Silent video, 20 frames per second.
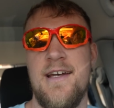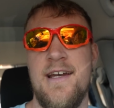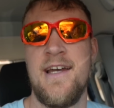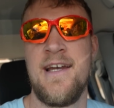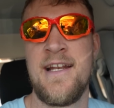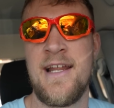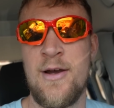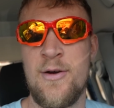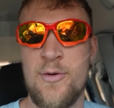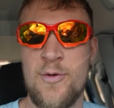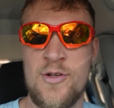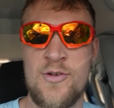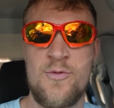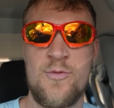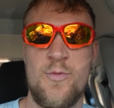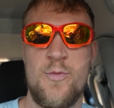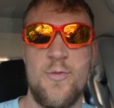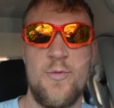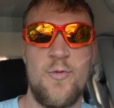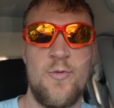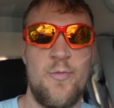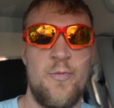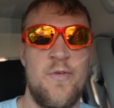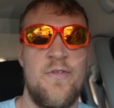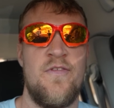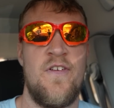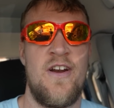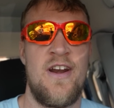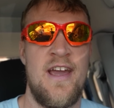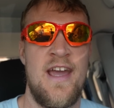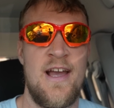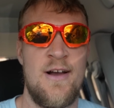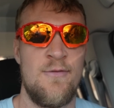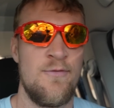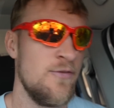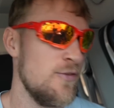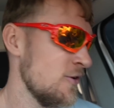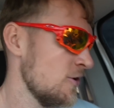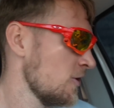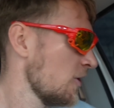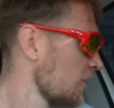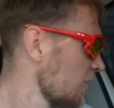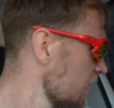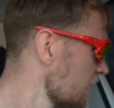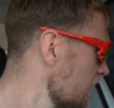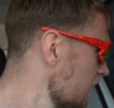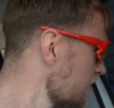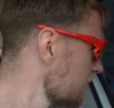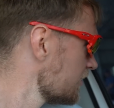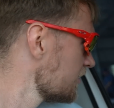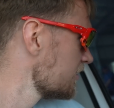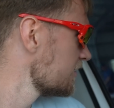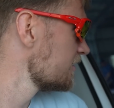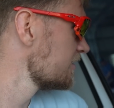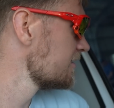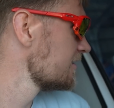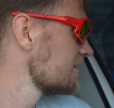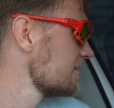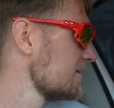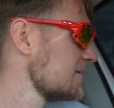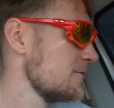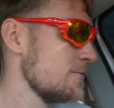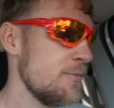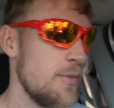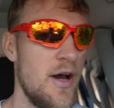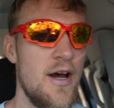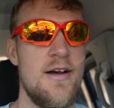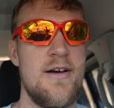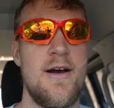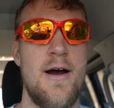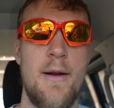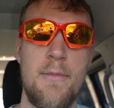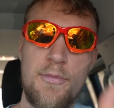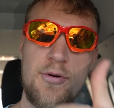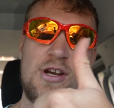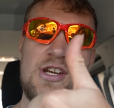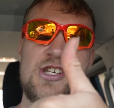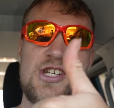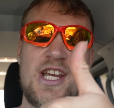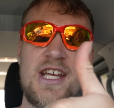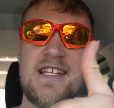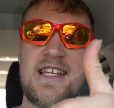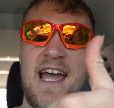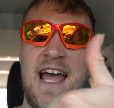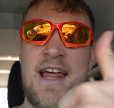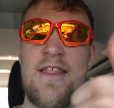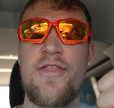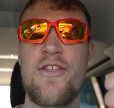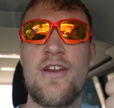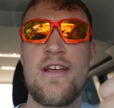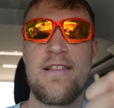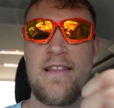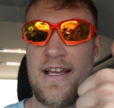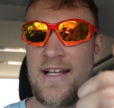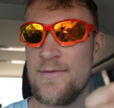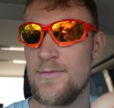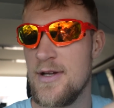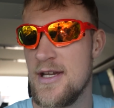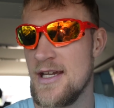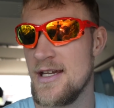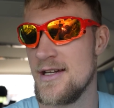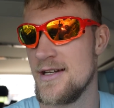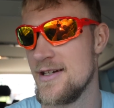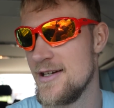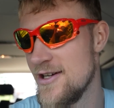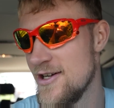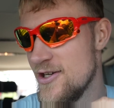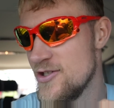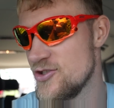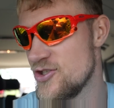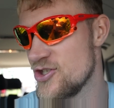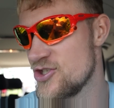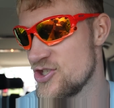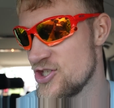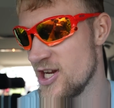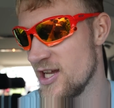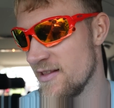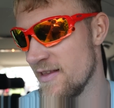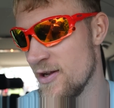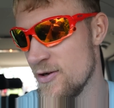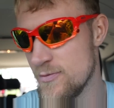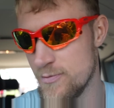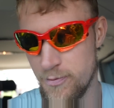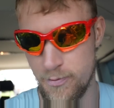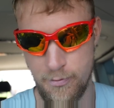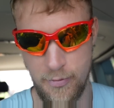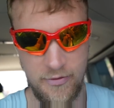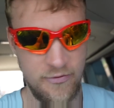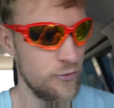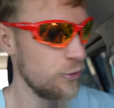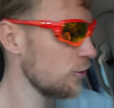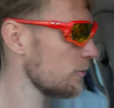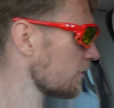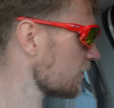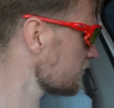and I would be very helpful. But appreciate it, Anthony, letting me just chill out before my